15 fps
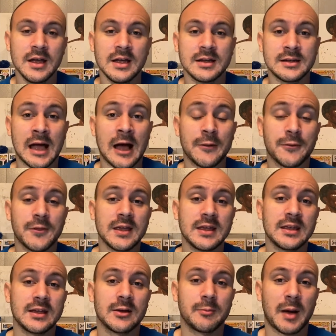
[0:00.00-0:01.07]
not
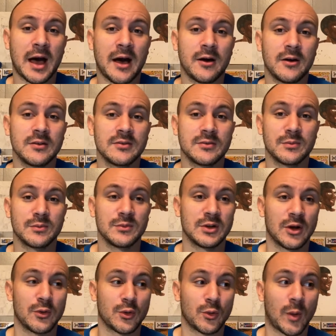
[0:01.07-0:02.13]
thinking about
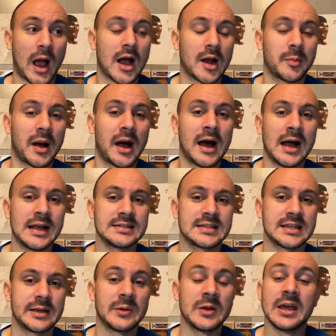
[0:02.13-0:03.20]
the rock behind
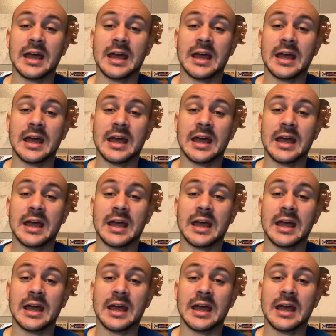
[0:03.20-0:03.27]
him,